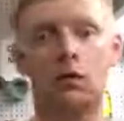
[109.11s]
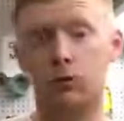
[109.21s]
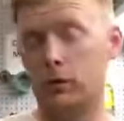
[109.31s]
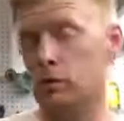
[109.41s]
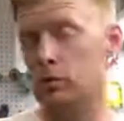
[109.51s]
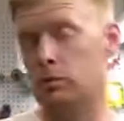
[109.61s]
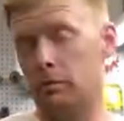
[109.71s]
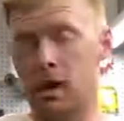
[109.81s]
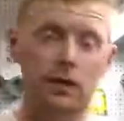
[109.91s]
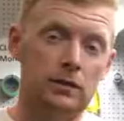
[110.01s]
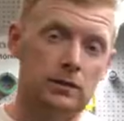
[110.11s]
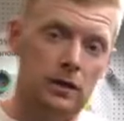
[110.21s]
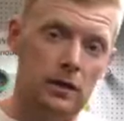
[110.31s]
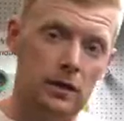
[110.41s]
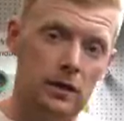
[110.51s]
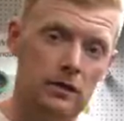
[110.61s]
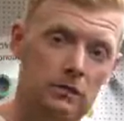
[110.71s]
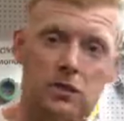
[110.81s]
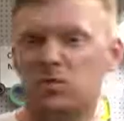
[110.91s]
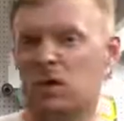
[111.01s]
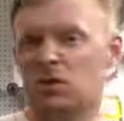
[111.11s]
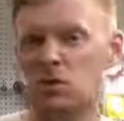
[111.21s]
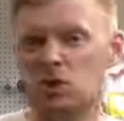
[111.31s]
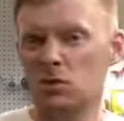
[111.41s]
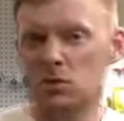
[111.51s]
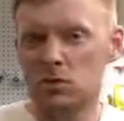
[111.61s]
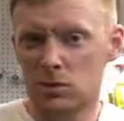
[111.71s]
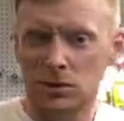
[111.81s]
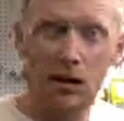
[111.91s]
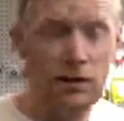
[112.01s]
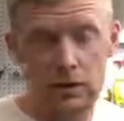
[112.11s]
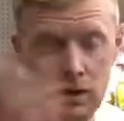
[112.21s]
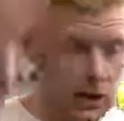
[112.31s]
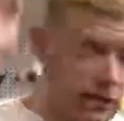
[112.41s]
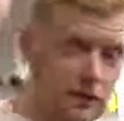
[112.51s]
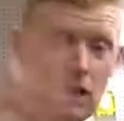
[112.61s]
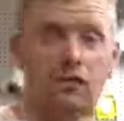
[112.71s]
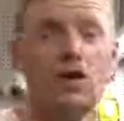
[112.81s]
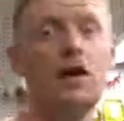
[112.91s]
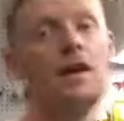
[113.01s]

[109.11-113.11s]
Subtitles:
review bikes and sometimes shoes and other kind of stuff,